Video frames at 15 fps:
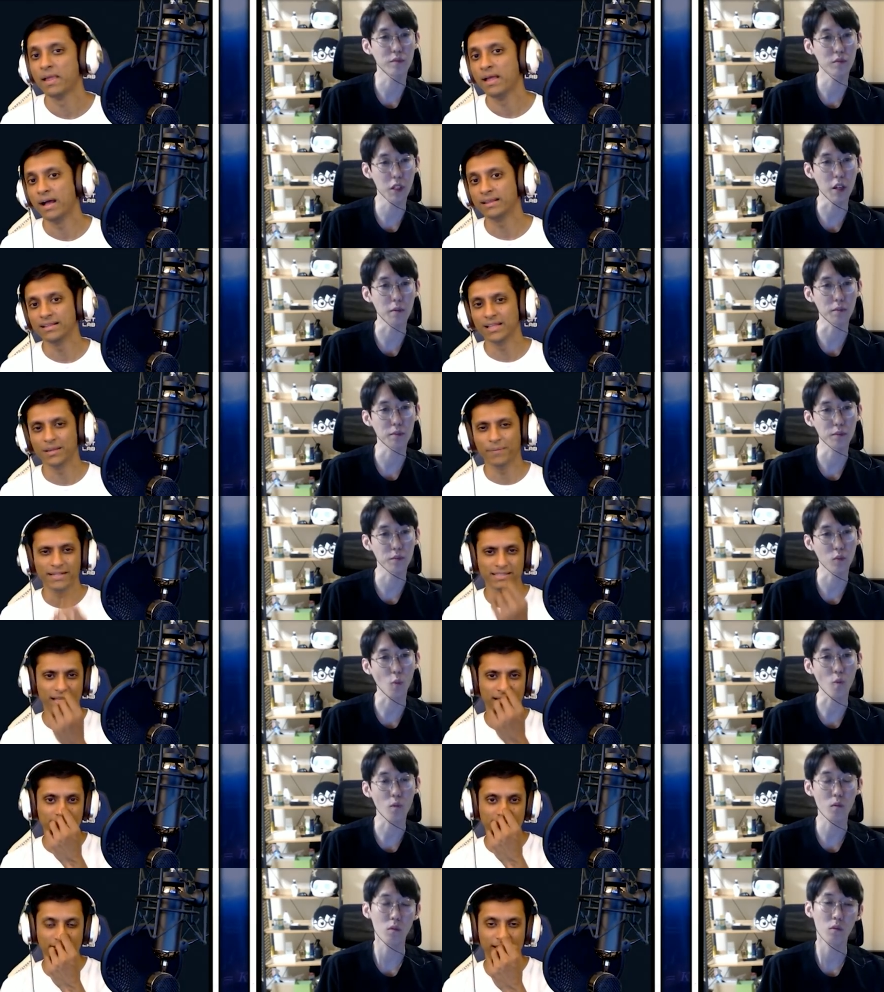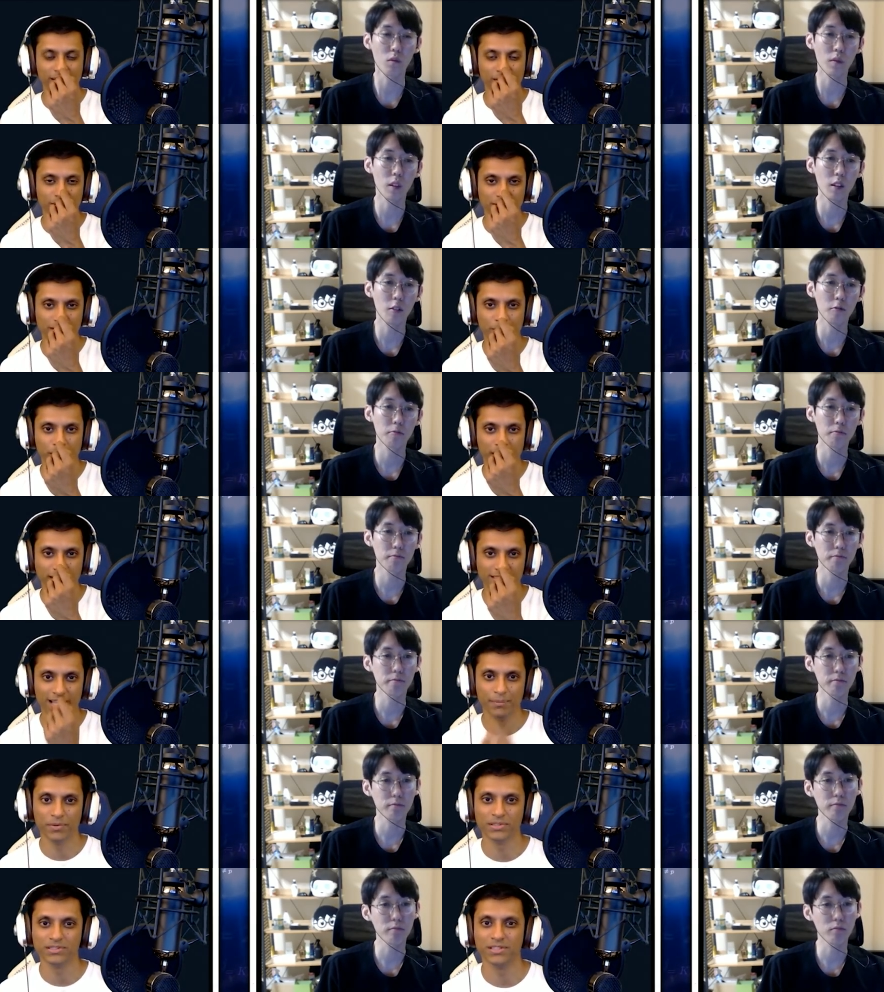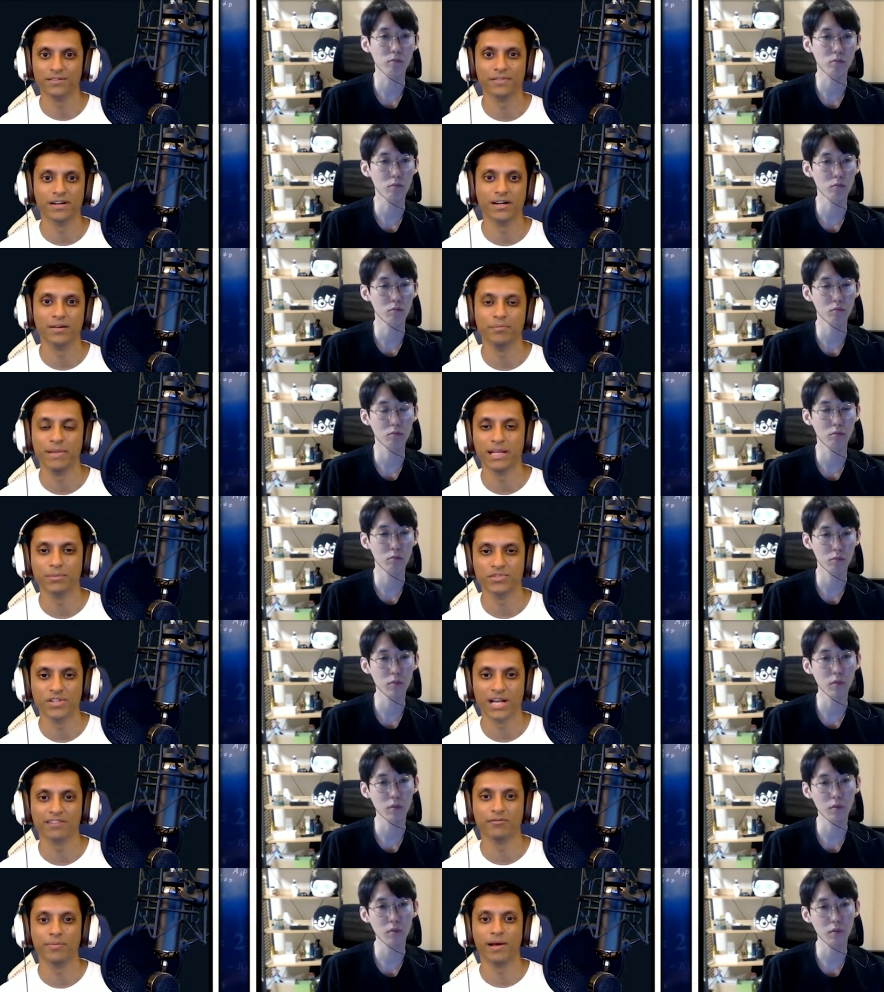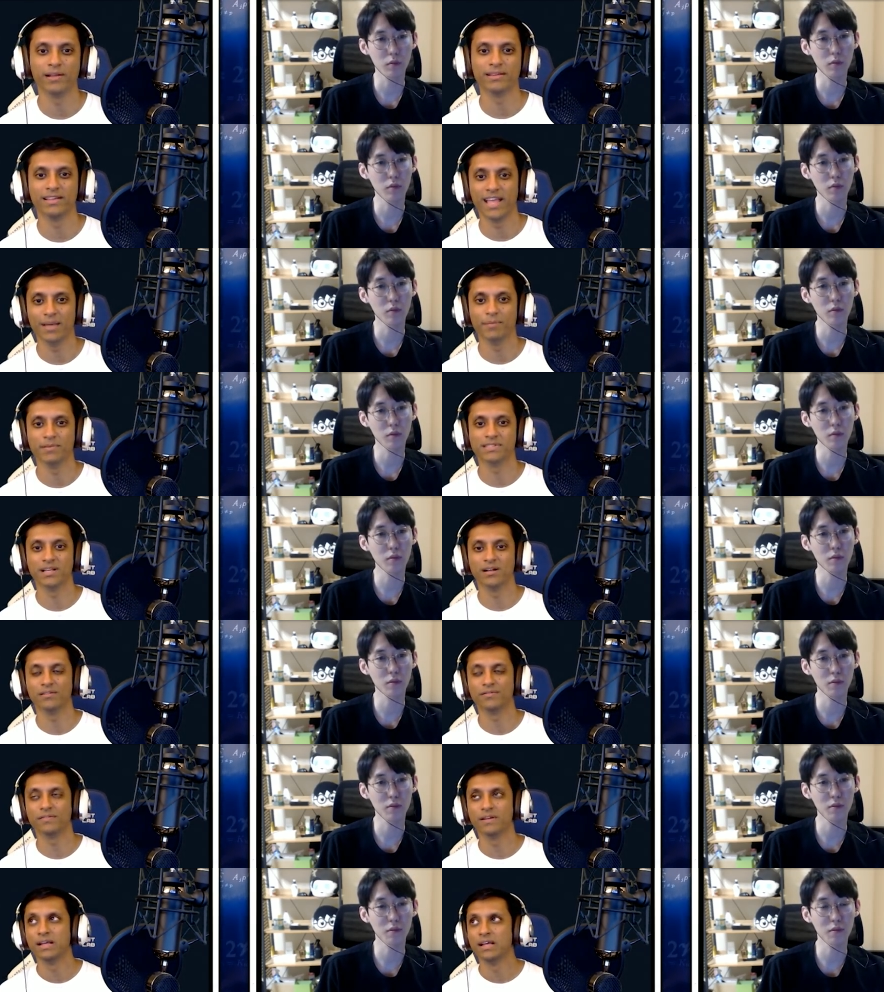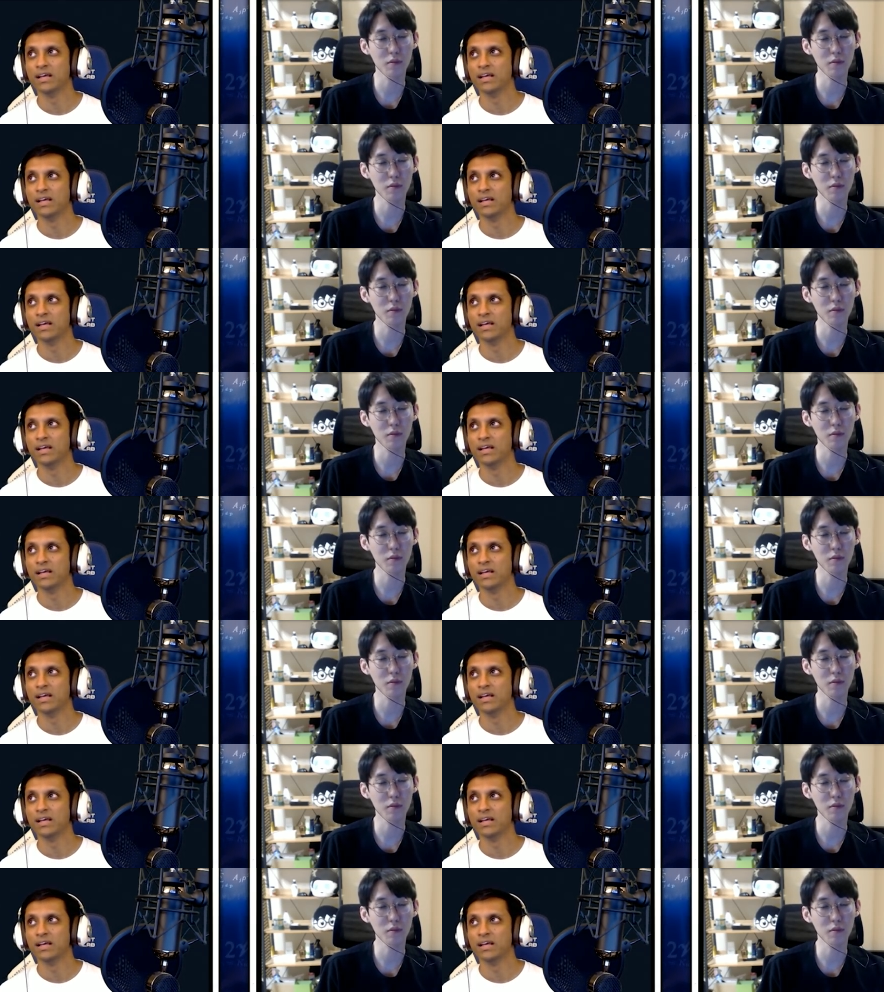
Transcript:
Speaker 1: I think that makes sense. I think those are some good examples of uh, being objective about the game itself.